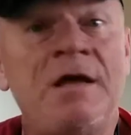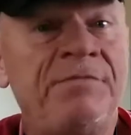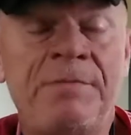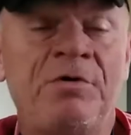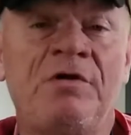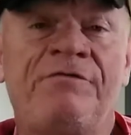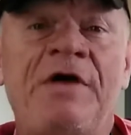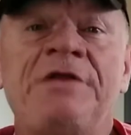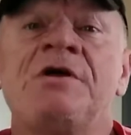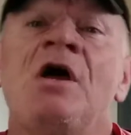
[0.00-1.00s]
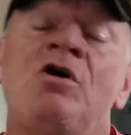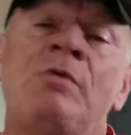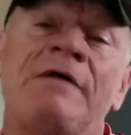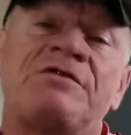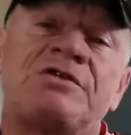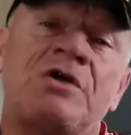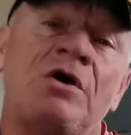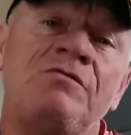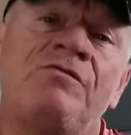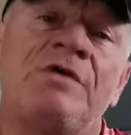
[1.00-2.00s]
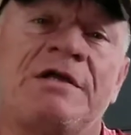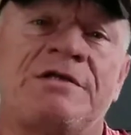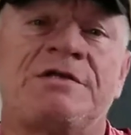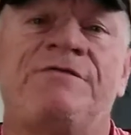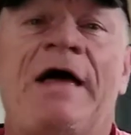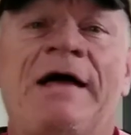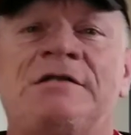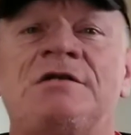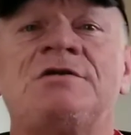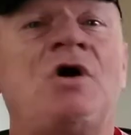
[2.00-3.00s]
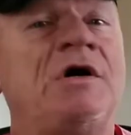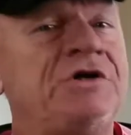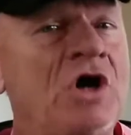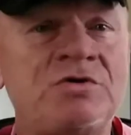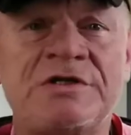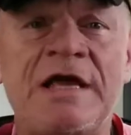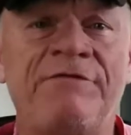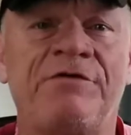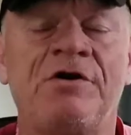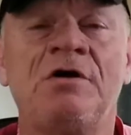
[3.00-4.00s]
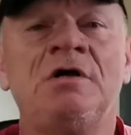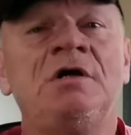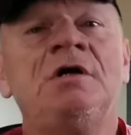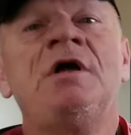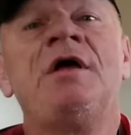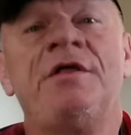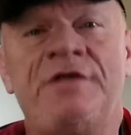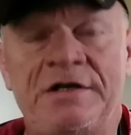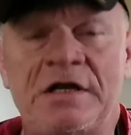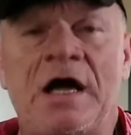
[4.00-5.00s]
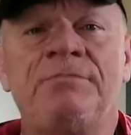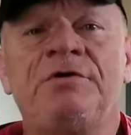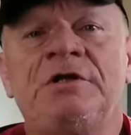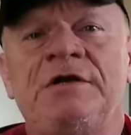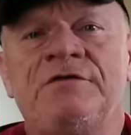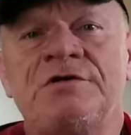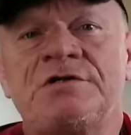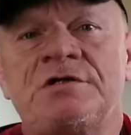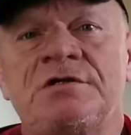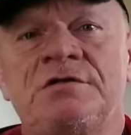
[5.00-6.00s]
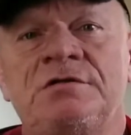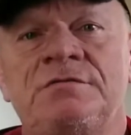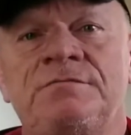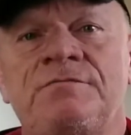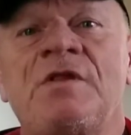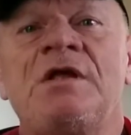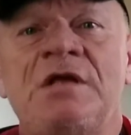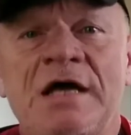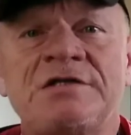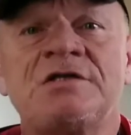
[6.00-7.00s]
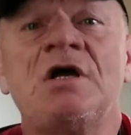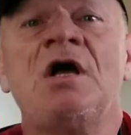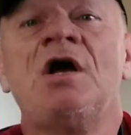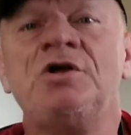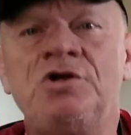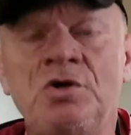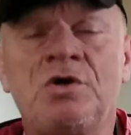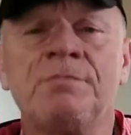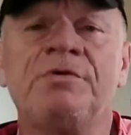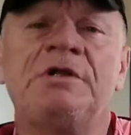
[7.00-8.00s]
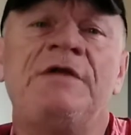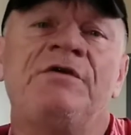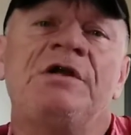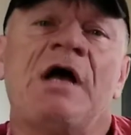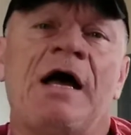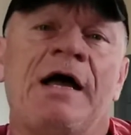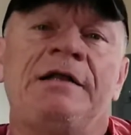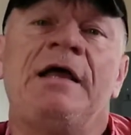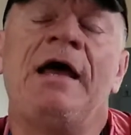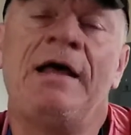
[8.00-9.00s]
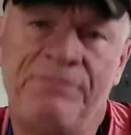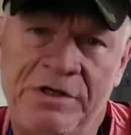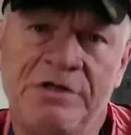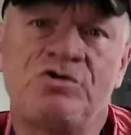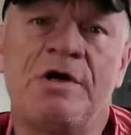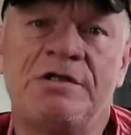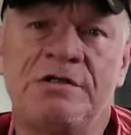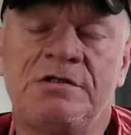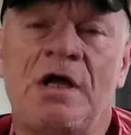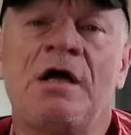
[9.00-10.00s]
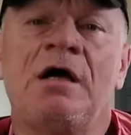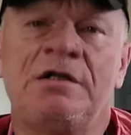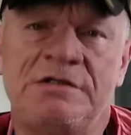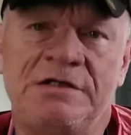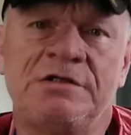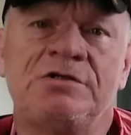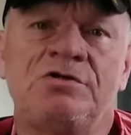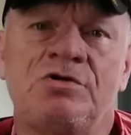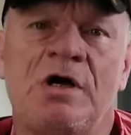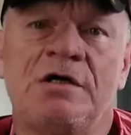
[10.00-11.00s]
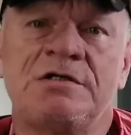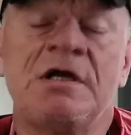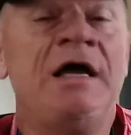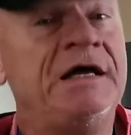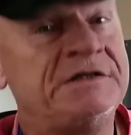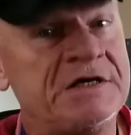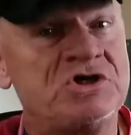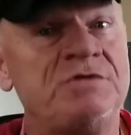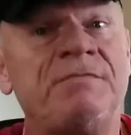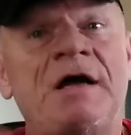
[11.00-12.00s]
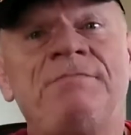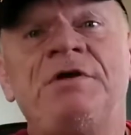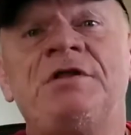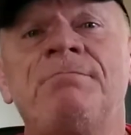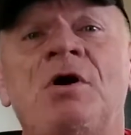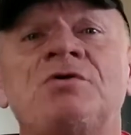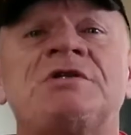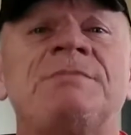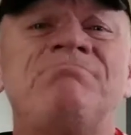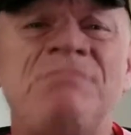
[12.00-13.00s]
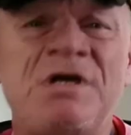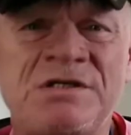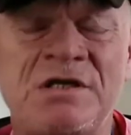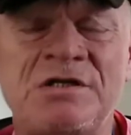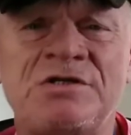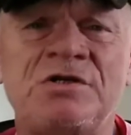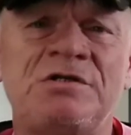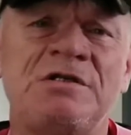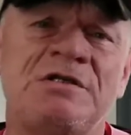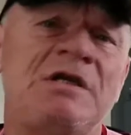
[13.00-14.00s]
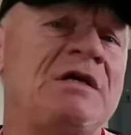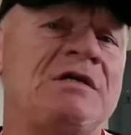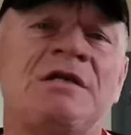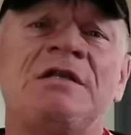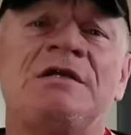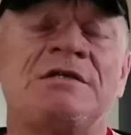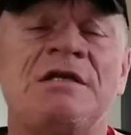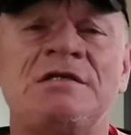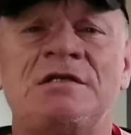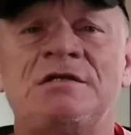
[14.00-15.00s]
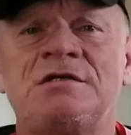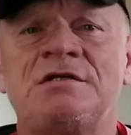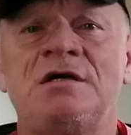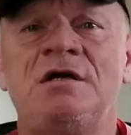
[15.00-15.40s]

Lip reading: People of faith who have certain risk factors are no safer than non-believers. Yes, you can believe in God and be addicted to drugs. Addiction might be the most misunderstood disease in existence.